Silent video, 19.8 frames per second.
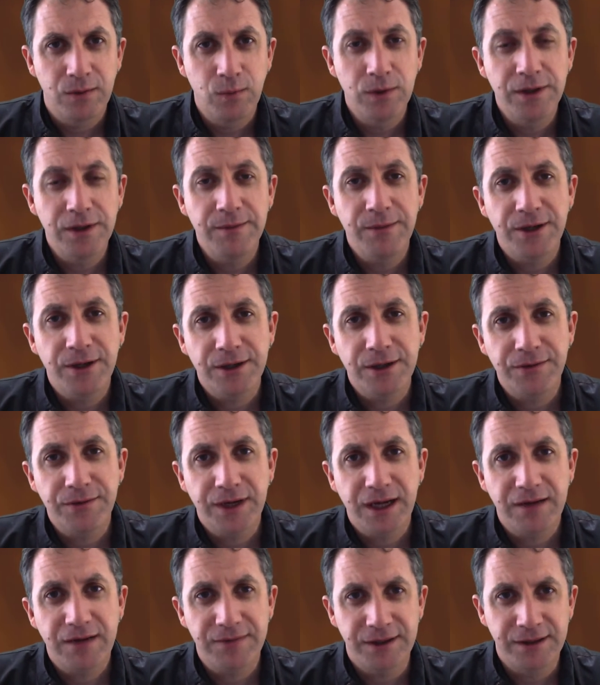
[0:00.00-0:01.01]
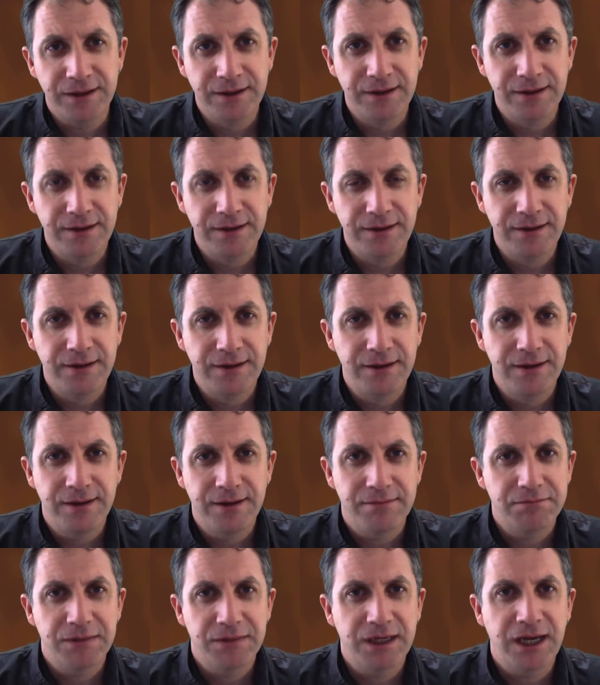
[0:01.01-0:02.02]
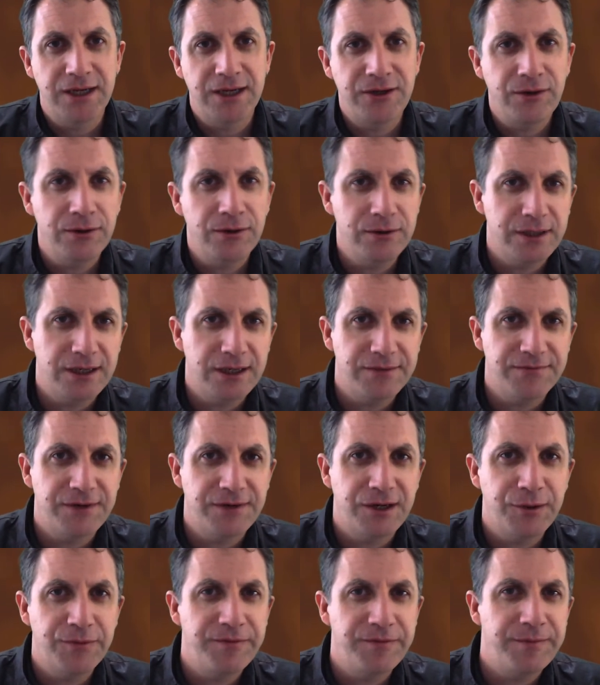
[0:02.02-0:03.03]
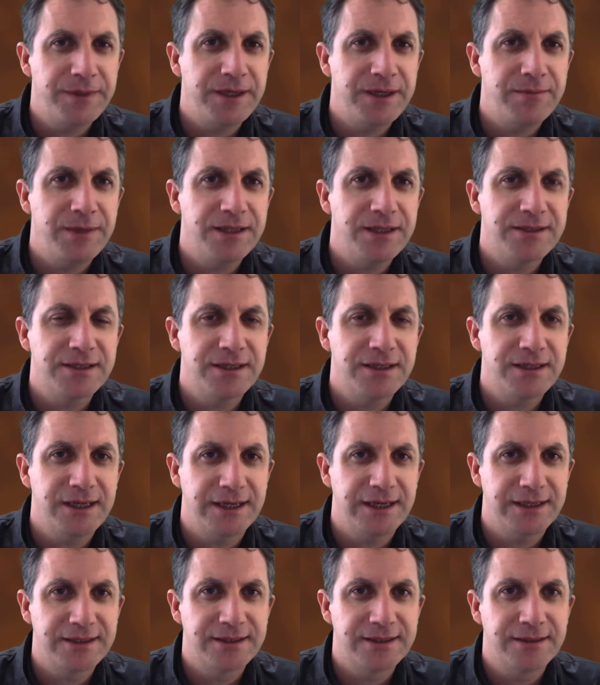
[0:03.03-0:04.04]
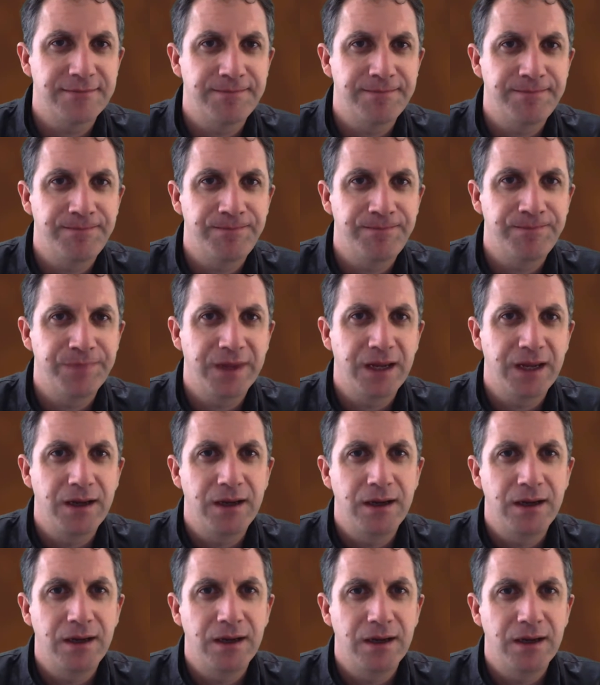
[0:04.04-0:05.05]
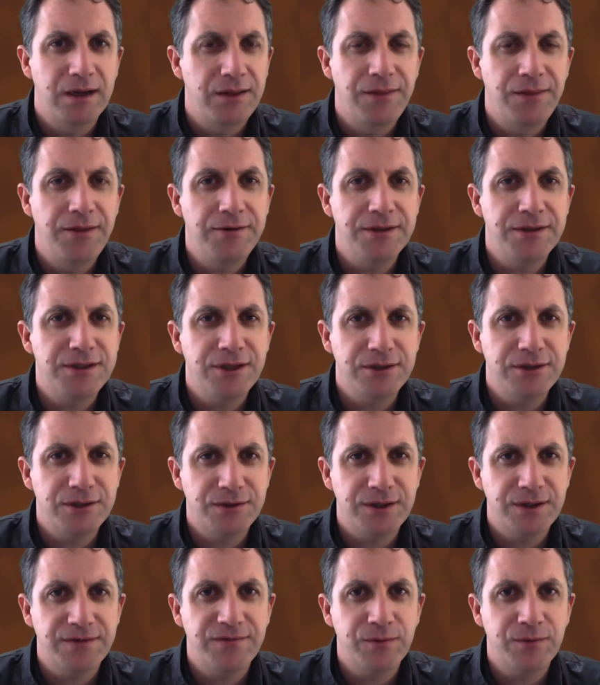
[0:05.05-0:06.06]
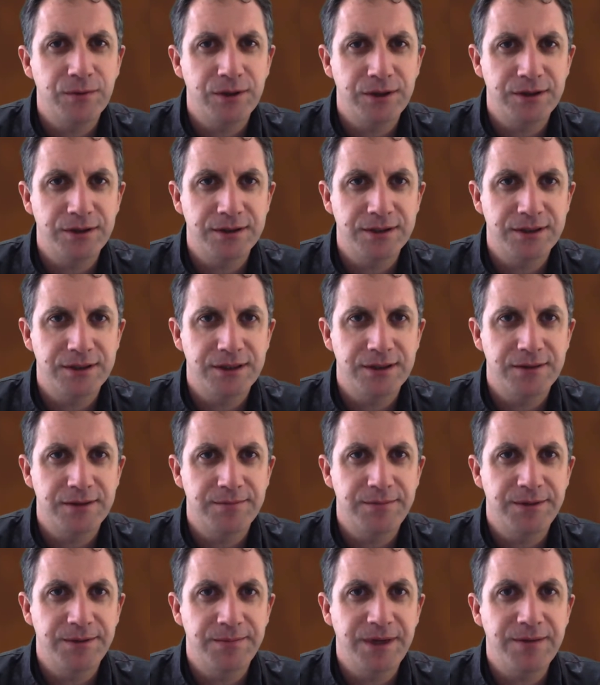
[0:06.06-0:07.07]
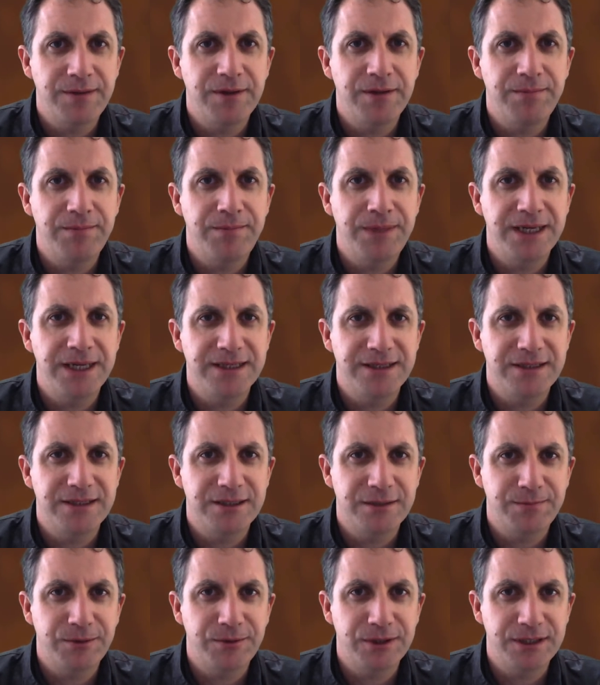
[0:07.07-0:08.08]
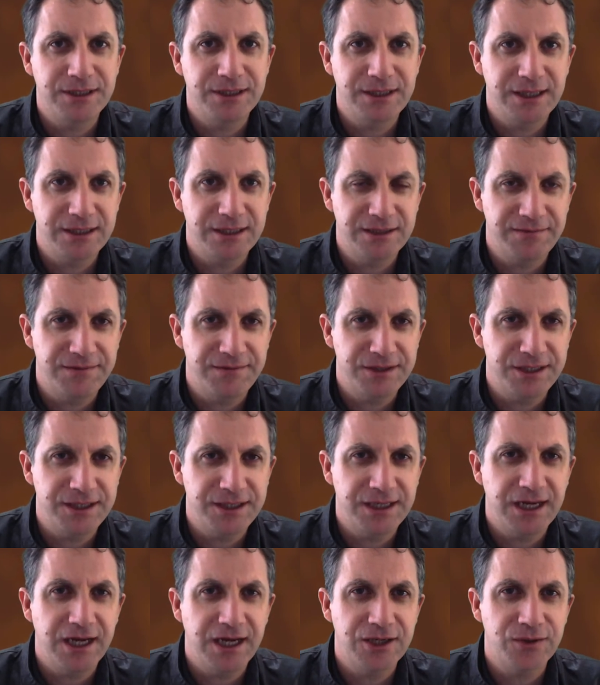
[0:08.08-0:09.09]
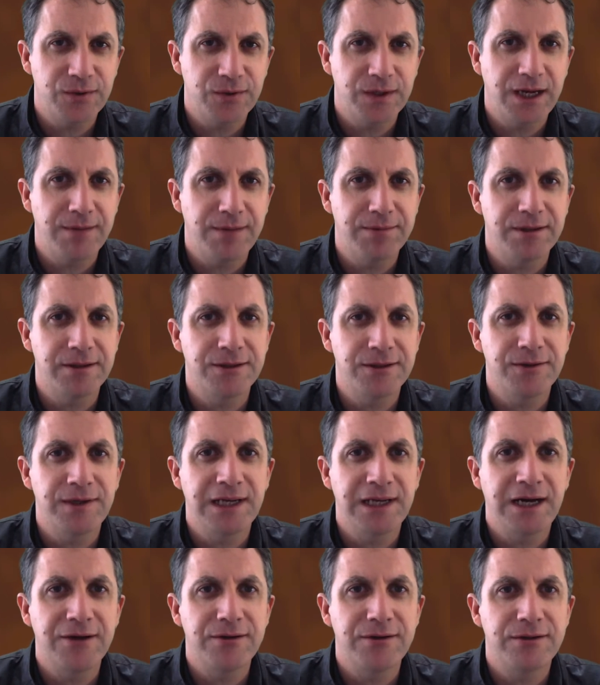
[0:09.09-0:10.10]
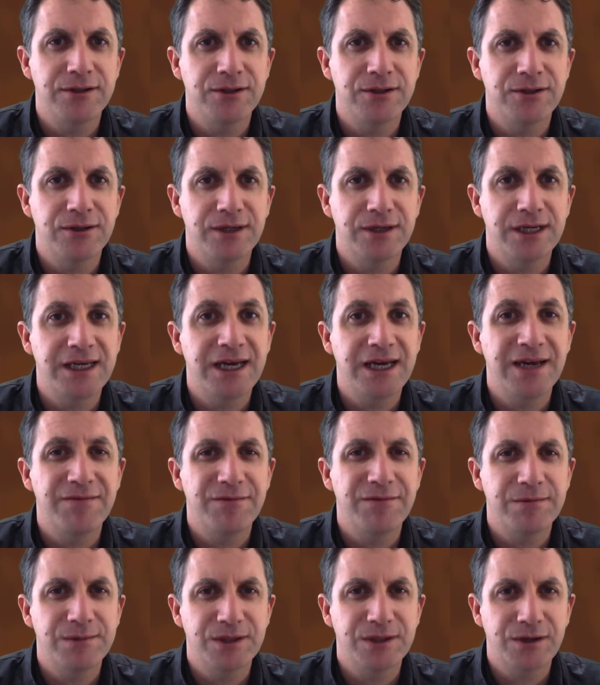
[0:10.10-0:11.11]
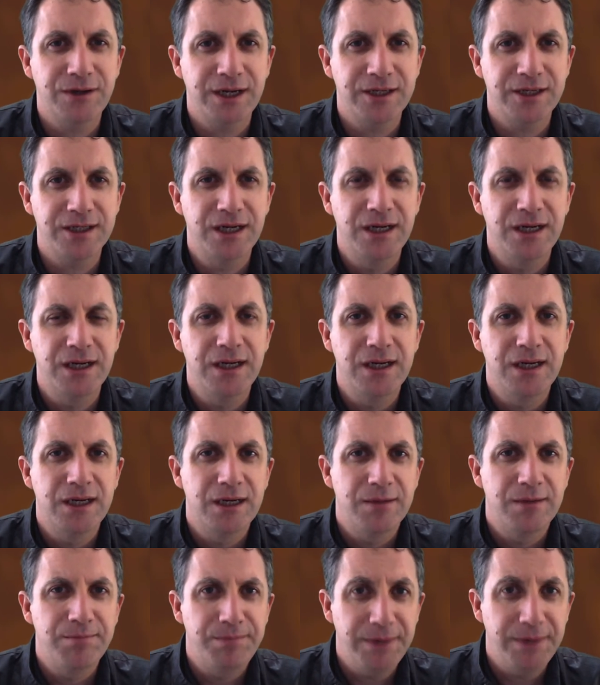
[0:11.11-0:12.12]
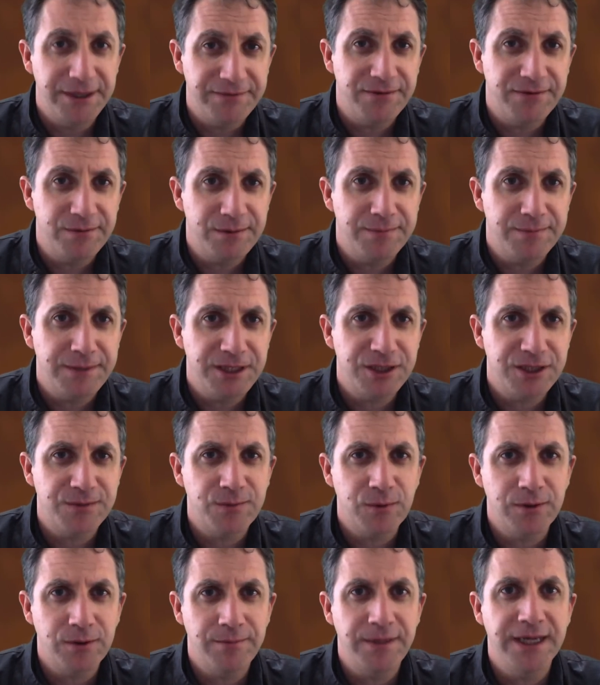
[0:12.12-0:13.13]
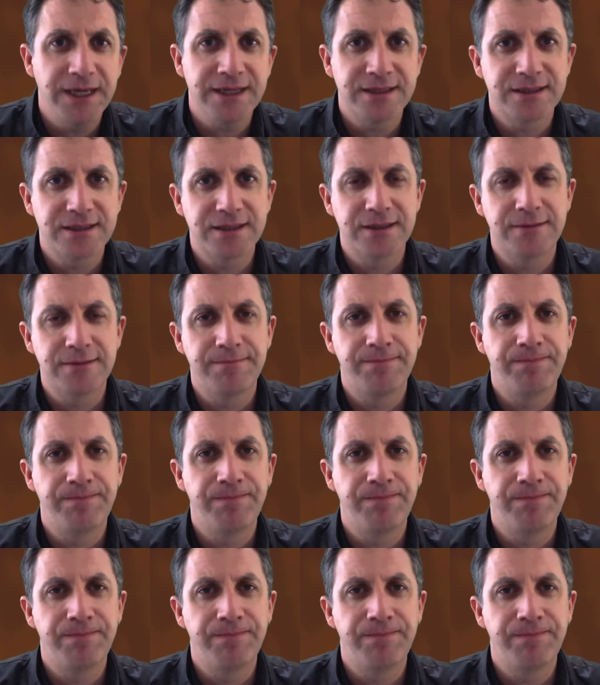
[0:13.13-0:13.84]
Will the market recover? Can you hold out for however many months it takes? There is no straightforward answer. But maybe the best is to put aside sufficient cash or capital to allow you to start again from scratch, but from a much smaller base.